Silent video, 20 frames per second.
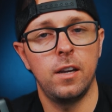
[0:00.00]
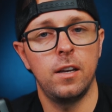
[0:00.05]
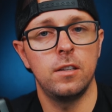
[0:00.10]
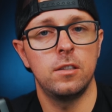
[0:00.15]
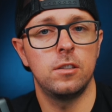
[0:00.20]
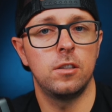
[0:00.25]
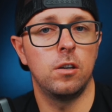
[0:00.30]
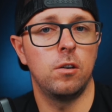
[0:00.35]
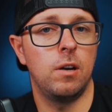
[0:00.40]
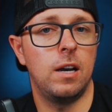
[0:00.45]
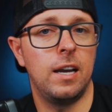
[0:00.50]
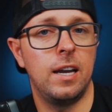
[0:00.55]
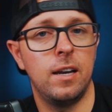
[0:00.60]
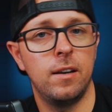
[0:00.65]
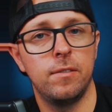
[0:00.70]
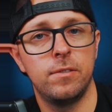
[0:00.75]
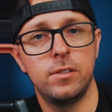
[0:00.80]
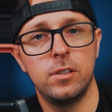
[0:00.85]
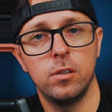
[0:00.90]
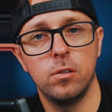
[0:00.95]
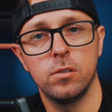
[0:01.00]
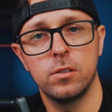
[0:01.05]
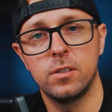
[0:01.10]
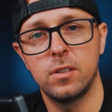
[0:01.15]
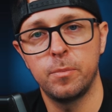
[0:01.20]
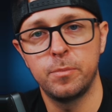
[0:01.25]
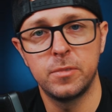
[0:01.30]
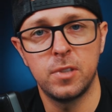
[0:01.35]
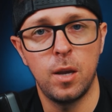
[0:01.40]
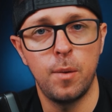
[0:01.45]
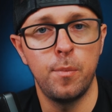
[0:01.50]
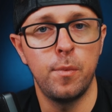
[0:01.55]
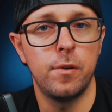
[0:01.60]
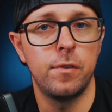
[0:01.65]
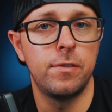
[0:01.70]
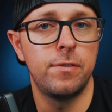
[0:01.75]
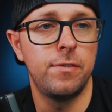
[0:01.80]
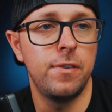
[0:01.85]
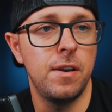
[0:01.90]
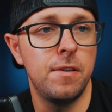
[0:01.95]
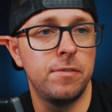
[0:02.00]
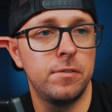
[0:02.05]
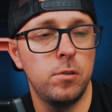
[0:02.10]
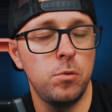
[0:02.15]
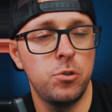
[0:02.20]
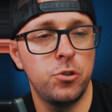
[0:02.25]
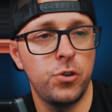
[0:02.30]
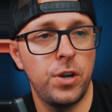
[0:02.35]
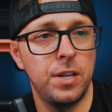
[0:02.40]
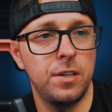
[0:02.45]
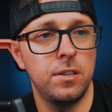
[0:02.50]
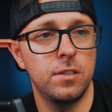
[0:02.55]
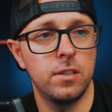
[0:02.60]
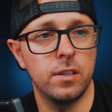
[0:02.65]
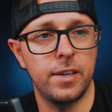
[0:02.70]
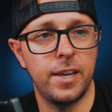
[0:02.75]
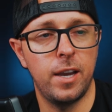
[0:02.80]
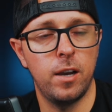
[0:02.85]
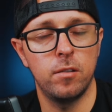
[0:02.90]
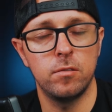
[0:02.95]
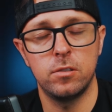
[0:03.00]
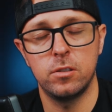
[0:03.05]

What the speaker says: So I have till September 5th to trade these accounts.